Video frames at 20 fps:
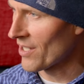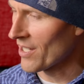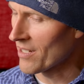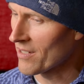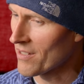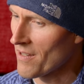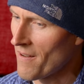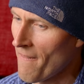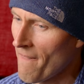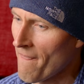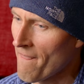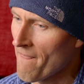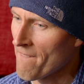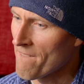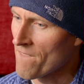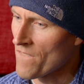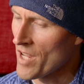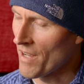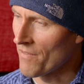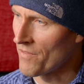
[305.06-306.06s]
that
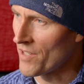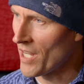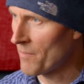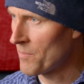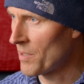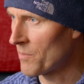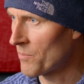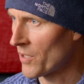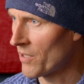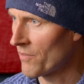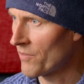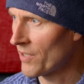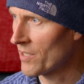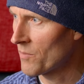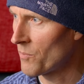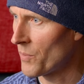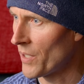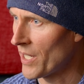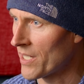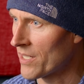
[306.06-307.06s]
have not been
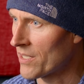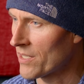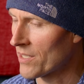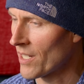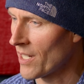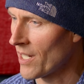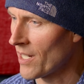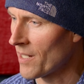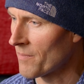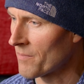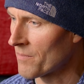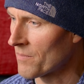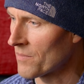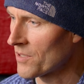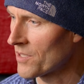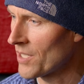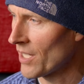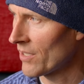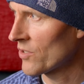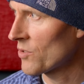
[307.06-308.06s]
perfect, but um,
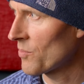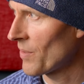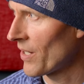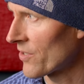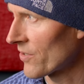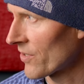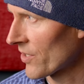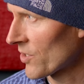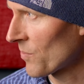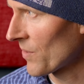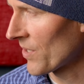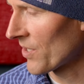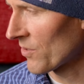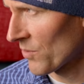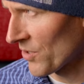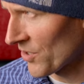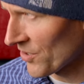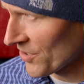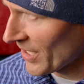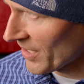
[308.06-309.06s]
tell us about your
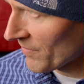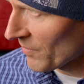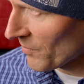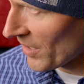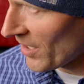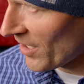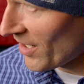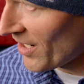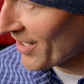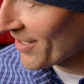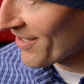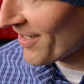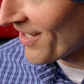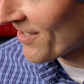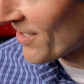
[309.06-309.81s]
experience, which is kind of a con,